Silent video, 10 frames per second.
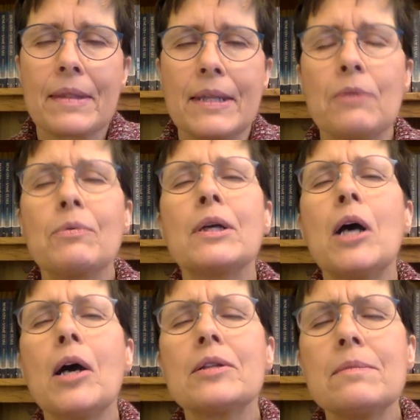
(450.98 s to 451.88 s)
They
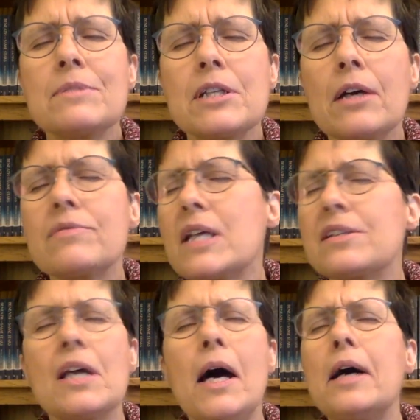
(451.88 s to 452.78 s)
regard themselves
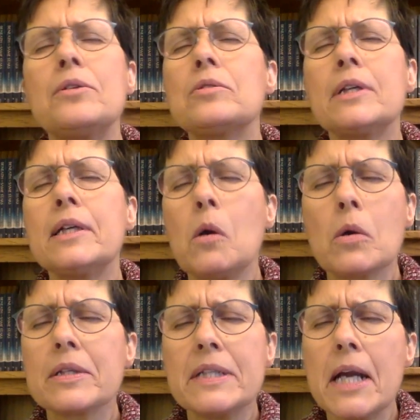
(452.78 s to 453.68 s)
as utterly
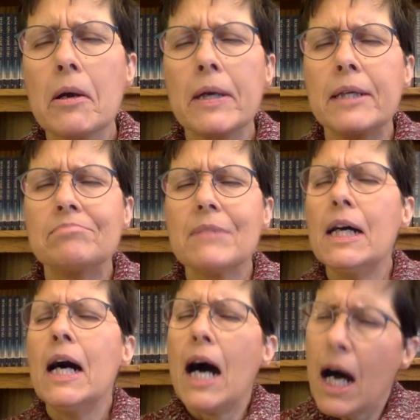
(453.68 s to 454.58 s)
ordinary,
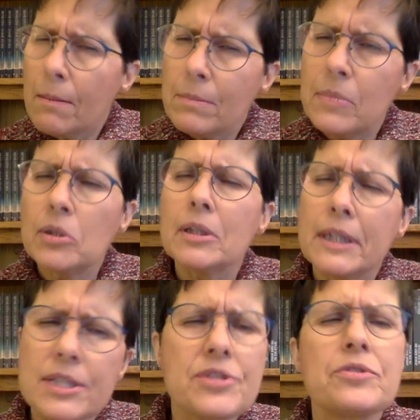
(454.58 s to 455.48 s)
humble
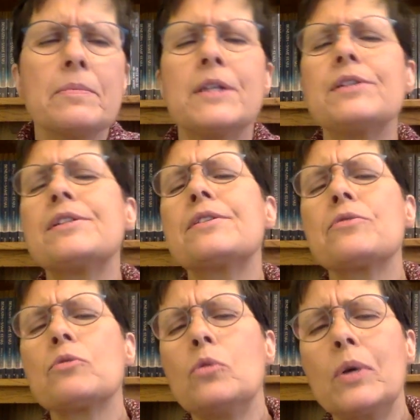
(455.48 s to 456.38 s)
instruments
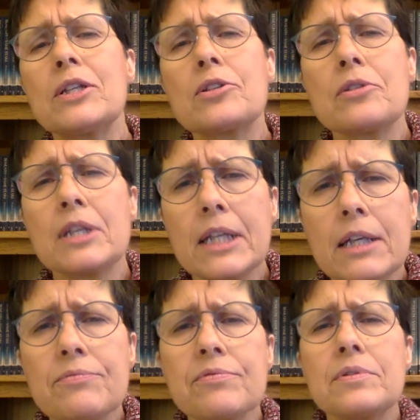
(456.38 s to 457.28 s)
through which the
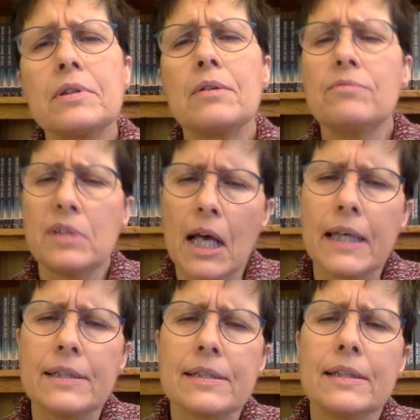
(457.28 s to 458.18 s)
gift of
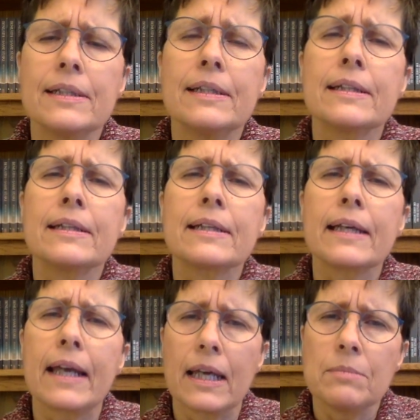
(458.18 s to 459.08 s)
light
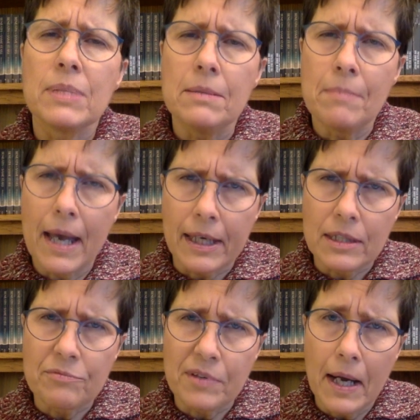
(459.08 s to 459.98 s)
can be
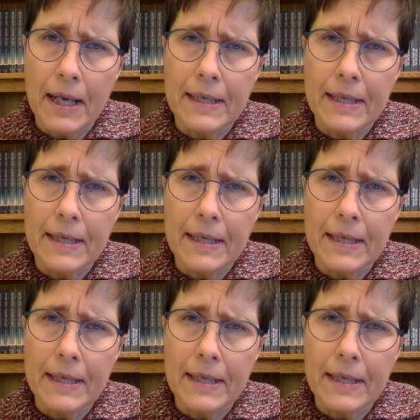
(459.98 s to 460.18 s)
magnified.